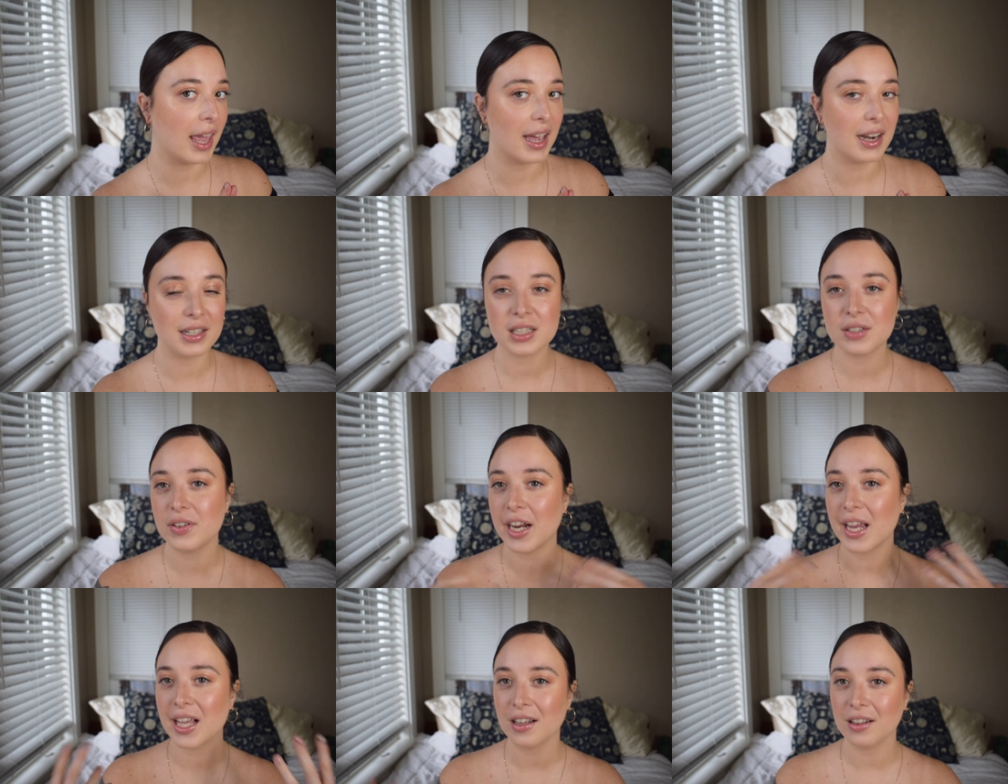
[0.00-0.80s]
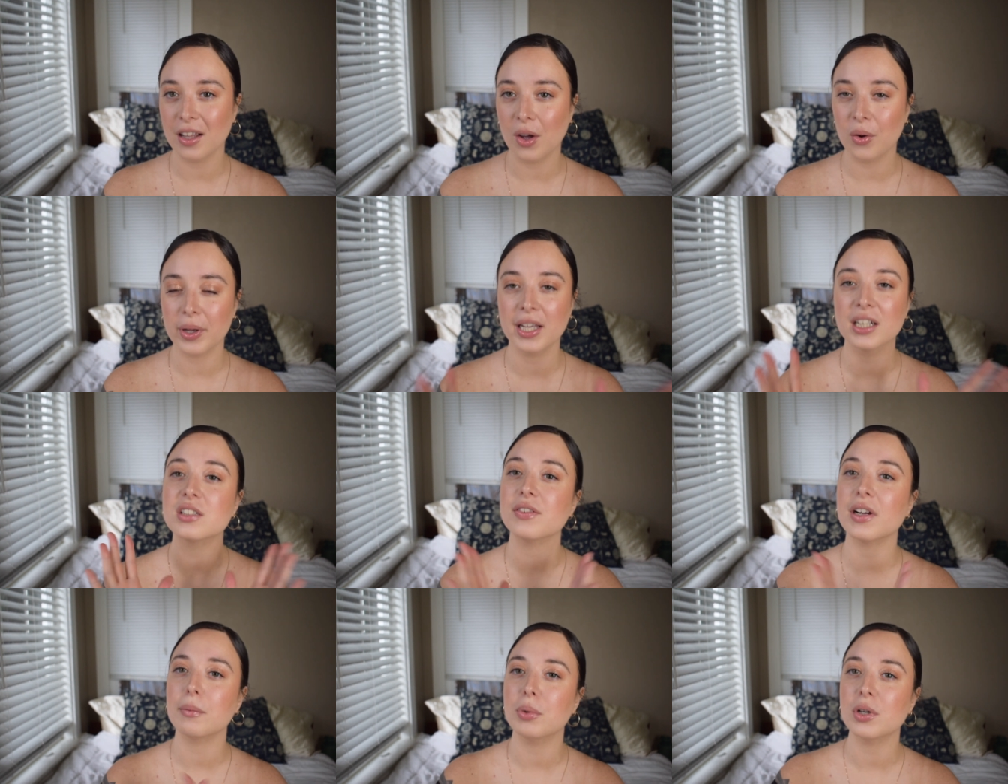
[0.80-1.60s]
And it's very glowy, it's
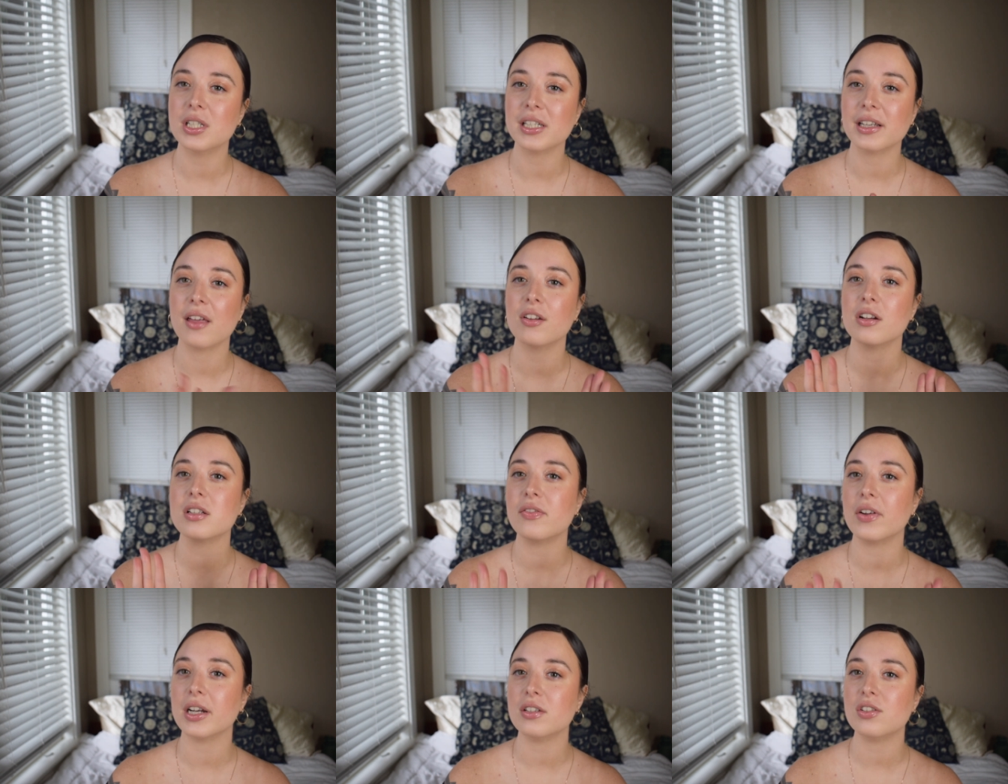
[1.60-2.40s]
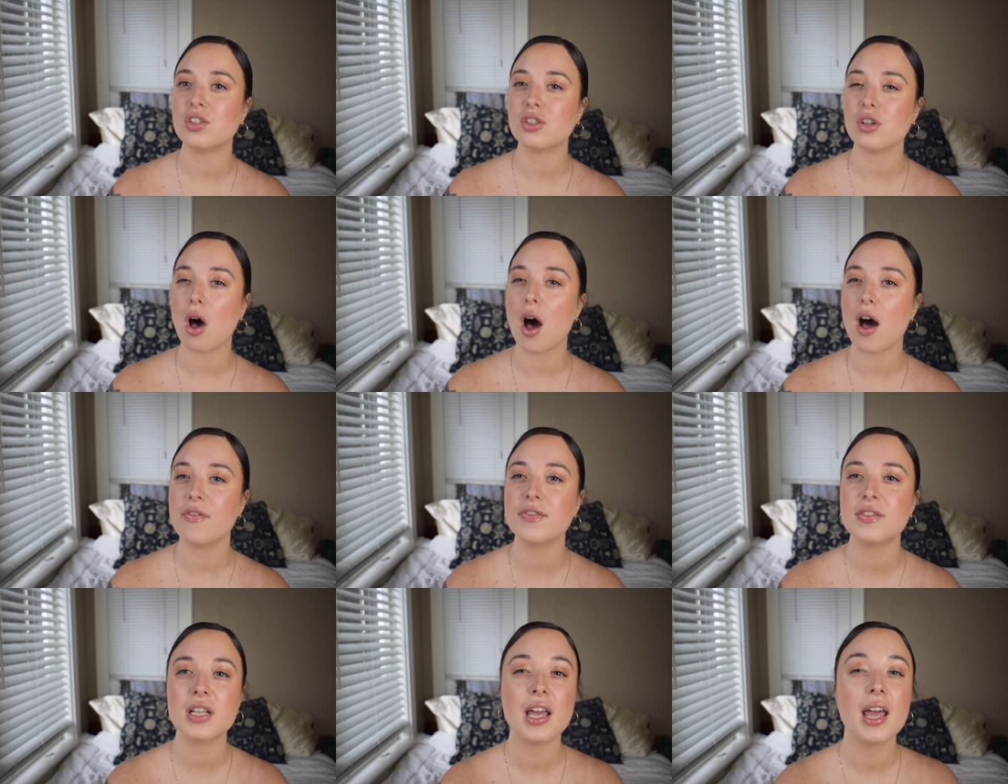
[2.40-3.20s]
very put together, it's very
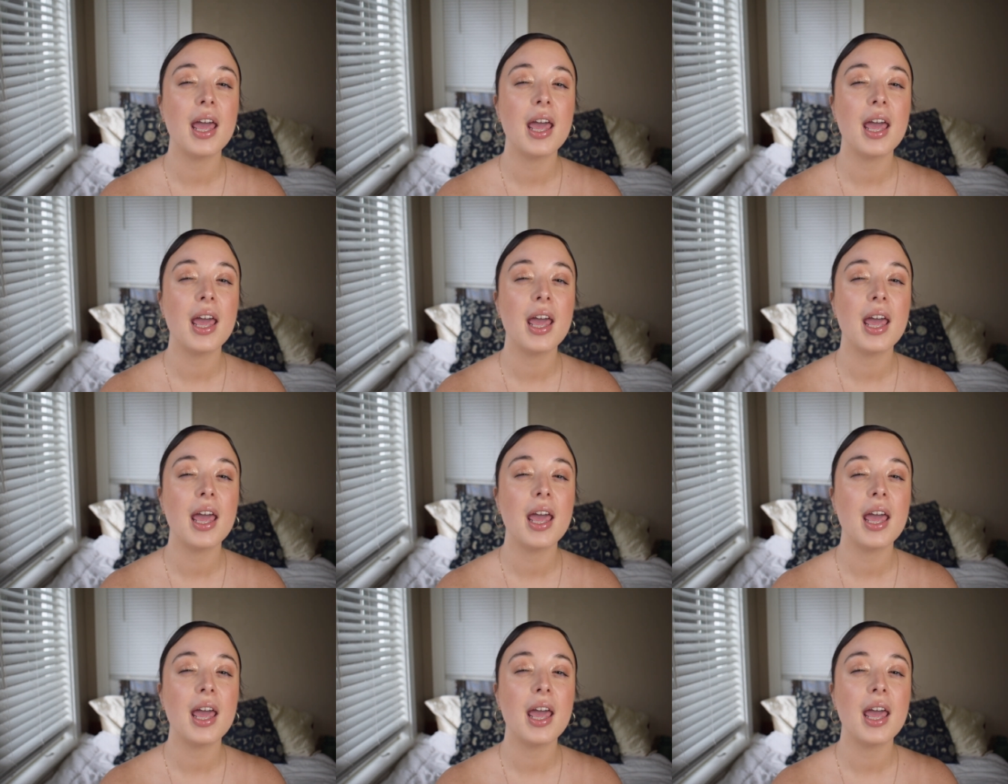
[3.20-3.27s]
soft,